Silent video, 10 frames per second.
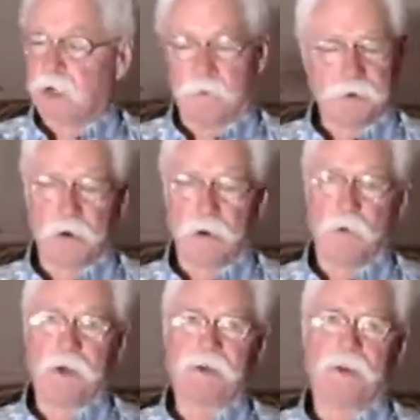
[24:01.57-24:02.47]
which governs
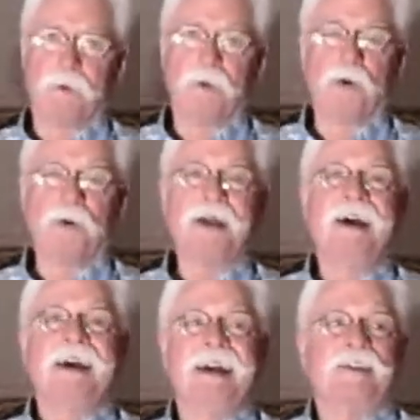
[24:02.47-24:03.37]
all the rest of the
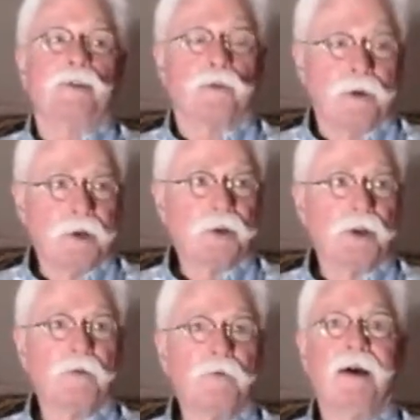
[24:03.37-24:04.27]
world. It's a
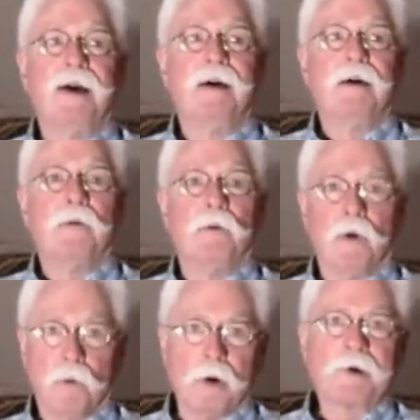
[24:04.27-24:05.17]
tradition of
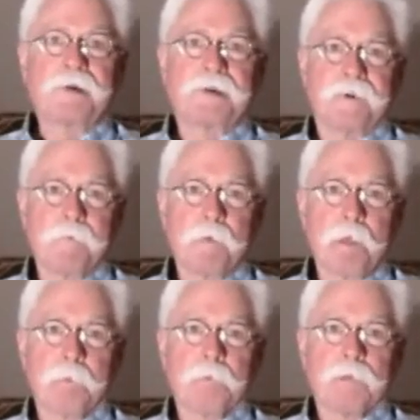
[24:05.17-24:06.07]
what works.
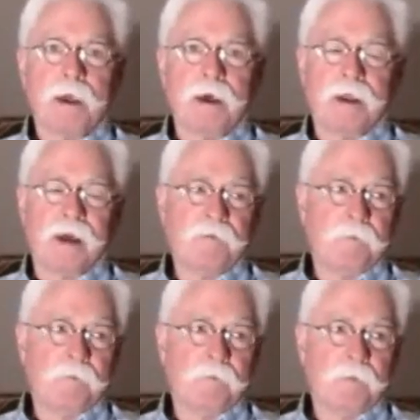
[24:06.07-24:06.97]
And
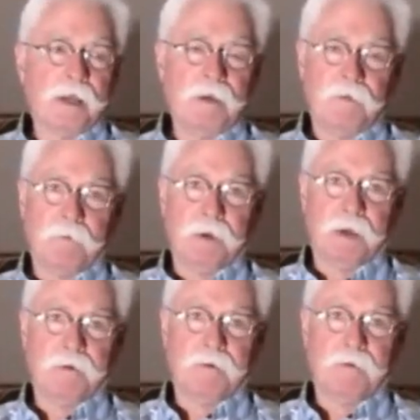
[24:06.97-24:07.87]
I've
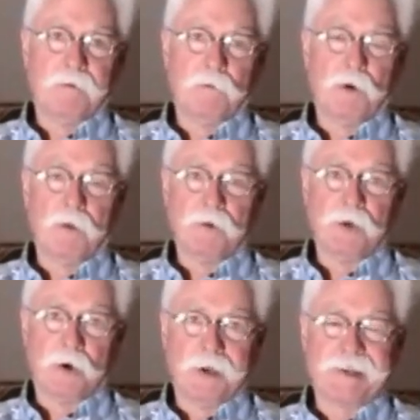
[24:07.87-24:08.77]
even been where
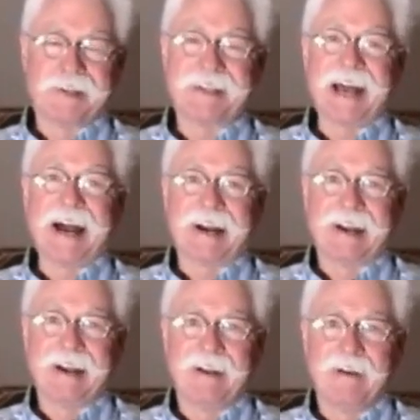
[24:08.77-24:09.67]
the jury is
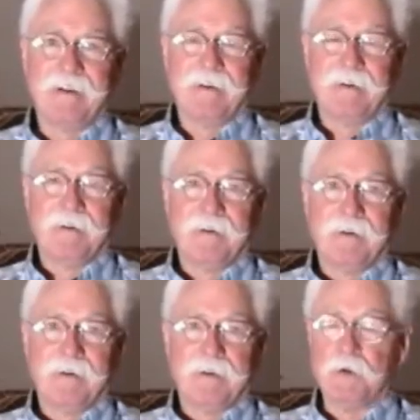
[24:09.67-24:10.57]
stacked.
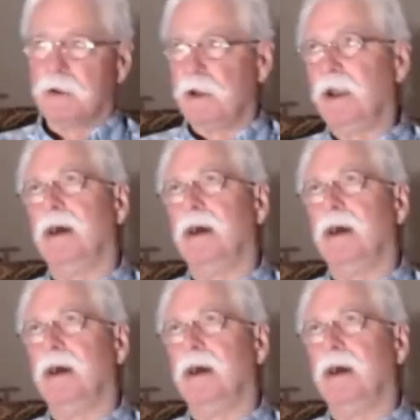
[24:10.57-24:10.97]
You